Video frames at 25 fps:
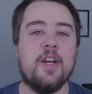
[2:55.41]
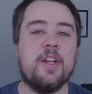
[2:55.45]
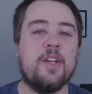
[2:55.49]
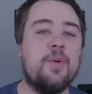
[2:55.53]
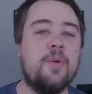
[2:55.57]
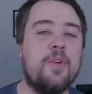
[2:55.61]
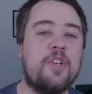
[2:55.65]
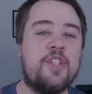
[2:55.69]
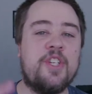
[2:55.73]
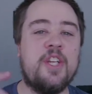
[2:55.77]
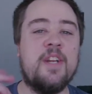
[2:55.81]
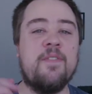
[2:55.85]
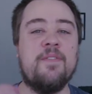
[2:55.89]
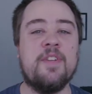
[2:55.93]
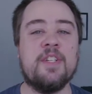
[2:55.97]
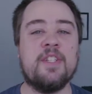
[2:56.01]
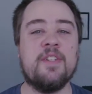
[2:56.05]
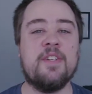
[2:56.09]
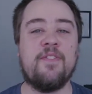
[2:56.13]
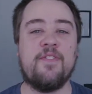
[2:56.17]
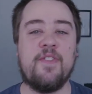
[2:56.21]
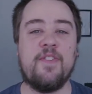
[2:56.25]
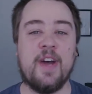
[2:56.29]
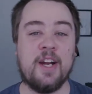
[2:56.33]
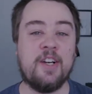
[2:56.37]
To achieve this
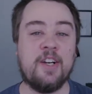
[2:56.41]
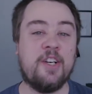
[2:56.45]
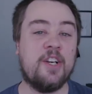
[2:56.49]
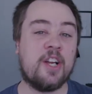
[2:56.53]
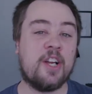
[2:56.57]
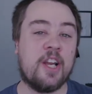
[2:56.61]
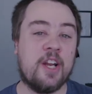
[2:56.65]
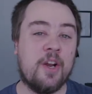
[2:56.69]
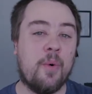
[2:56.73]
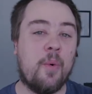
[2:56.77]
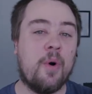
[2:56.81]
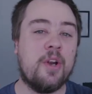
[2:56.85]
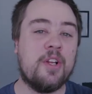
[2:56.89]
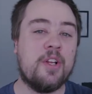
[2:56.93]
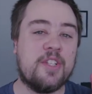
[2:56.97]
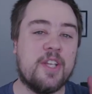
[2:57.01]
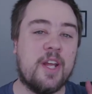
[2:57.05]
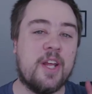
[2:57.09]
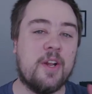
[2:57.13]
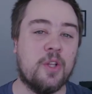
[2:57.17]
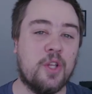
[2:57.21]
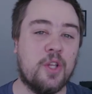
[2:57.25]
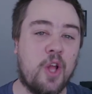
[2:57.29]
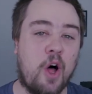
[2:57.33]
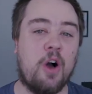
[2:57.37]
effect, you're going to want to set
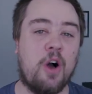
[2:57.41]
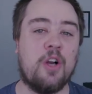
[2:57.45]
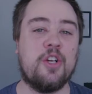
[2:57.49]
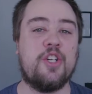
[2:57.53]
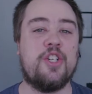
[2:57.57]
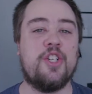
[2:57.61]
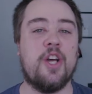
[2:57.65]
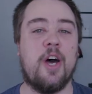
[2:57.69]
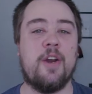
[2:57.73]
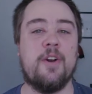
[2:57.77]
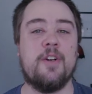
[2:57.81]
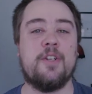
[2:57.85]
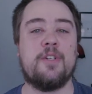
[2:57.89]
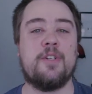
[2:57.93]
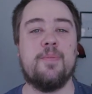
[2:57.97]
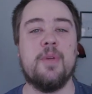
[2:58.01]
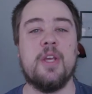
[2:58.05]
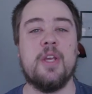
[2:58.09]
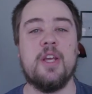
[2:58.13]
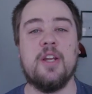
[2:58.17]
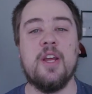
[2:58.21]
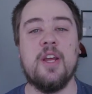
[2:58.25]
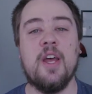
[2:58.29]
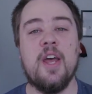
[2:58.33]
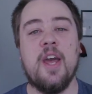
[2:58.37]
a long shutter
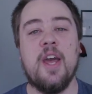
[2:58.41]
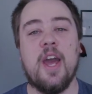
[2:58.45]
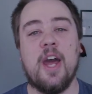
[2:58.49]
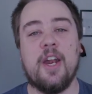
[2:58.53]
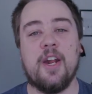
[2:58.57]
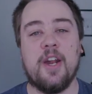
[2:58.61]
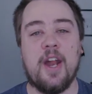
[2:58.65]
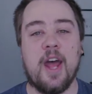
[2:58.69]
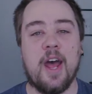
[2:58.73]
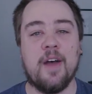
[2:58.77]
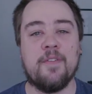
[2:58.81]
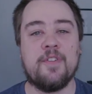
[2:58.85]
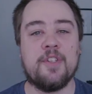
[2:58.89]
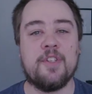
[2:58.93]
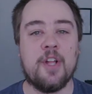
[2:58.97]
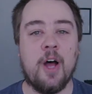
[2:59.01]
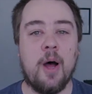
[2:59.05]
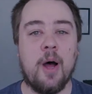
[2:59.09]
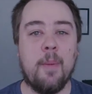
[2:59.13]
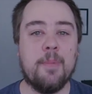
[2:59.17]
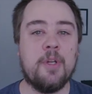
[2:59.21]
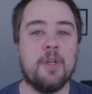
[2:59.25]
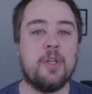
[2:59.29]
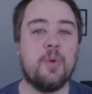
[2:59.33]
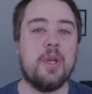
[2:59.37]
speed and an
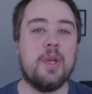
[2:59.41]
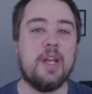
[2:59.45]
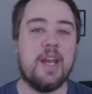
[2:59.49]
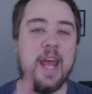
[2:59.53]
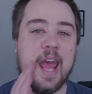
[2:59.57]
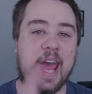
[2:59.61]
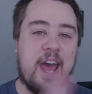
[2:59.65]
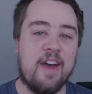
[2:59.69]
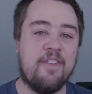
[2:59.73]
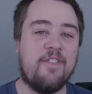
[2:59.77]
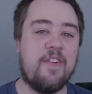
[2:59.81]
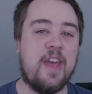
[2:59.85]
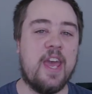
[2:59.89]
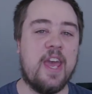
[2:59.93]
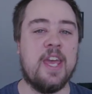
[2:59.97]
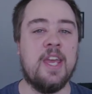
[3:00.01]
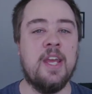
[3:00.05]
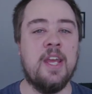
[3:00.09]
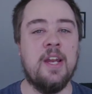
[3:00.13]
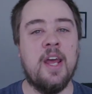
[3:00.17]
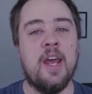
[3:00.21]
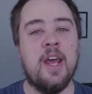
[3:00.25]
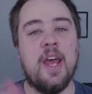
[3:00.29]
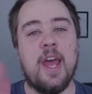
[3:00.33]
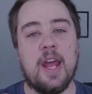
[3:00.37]
f-stop between
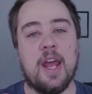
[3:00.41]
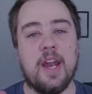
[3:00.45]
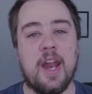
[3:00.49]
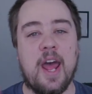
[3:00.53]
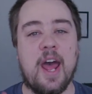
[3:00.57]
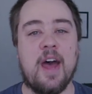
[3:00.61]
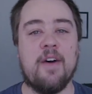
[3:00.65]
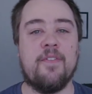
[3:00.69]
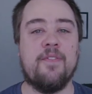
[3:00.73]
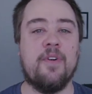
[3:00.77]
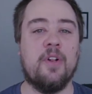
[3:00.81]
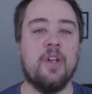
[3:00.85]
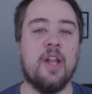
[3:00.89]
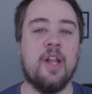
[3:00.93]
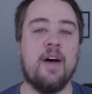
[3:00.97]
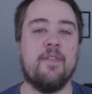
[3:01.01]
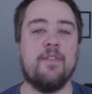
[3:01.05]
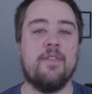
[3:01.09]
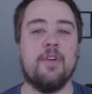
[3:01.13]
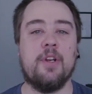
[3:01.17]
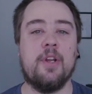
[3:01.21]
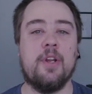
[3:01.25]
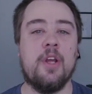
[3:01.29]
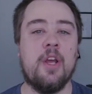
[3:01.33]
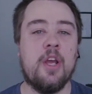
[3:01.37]
f8 and
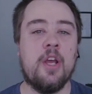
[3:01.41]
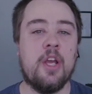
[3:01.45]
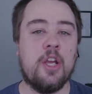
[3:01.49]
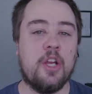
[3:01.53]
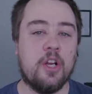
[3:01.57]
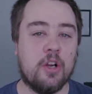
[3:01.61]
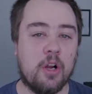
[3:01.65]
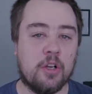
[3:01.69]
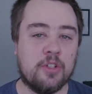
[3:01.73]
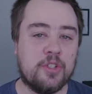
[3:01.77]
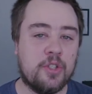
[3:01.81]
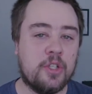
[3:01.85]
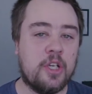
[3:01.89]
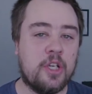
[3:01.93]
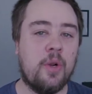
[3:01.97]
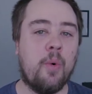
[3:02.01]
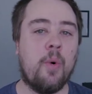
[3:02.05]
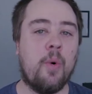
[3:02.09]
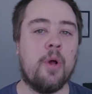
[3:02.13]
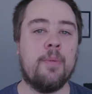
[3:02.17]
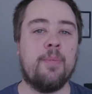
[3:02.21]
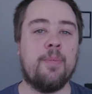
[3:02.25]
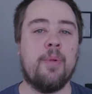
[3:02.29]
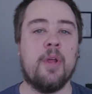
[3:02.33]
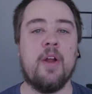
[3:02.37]
f11. You're also going to
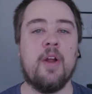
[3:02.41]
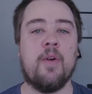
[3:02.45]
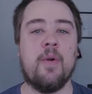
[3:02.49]
want to play